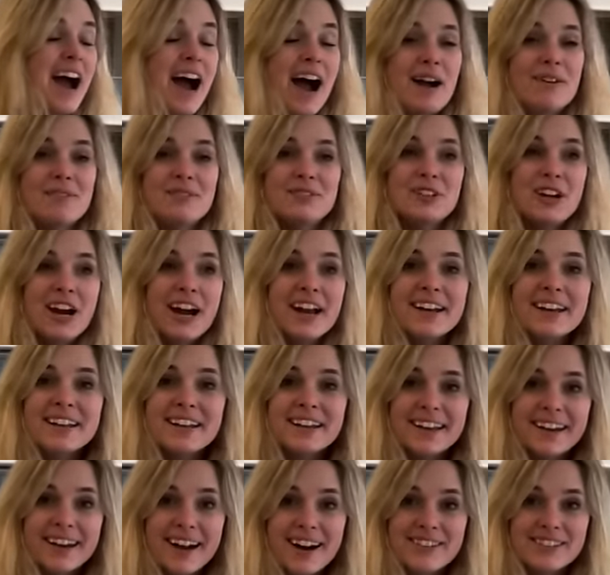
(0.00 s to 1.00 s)
I'm trying to
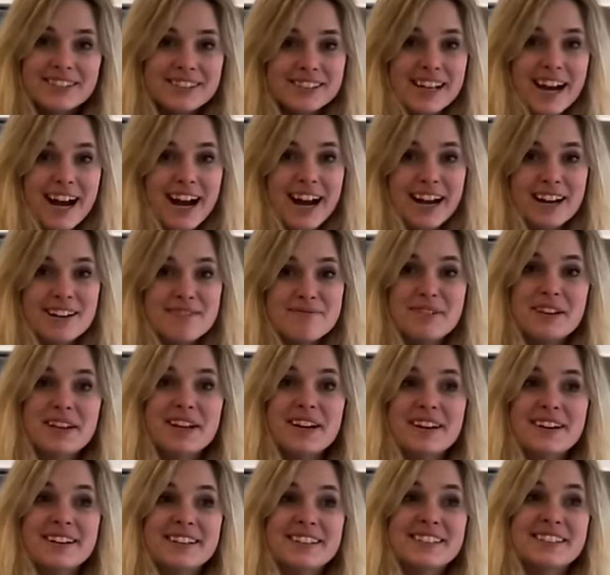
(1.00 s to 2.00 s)
get outside
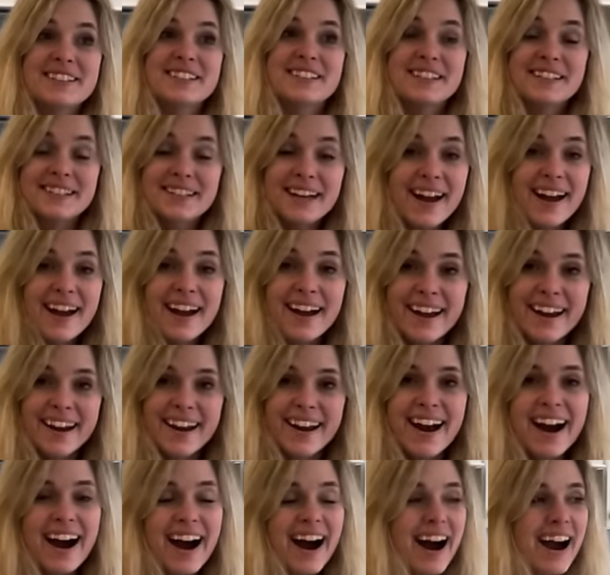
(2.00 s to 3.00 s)
because
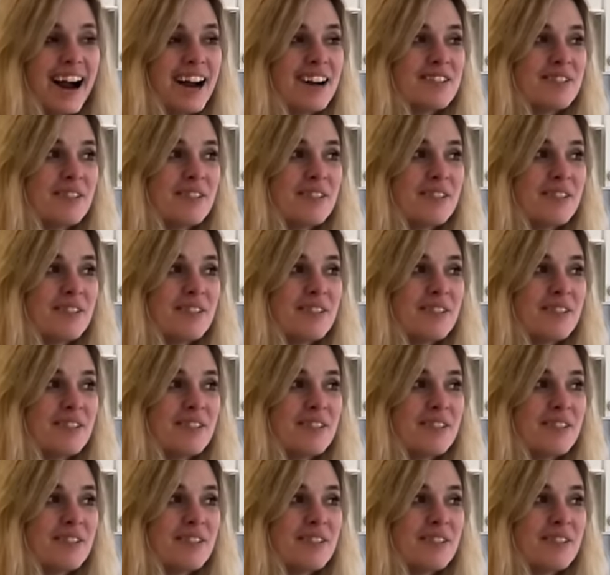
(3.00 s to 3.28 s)
today I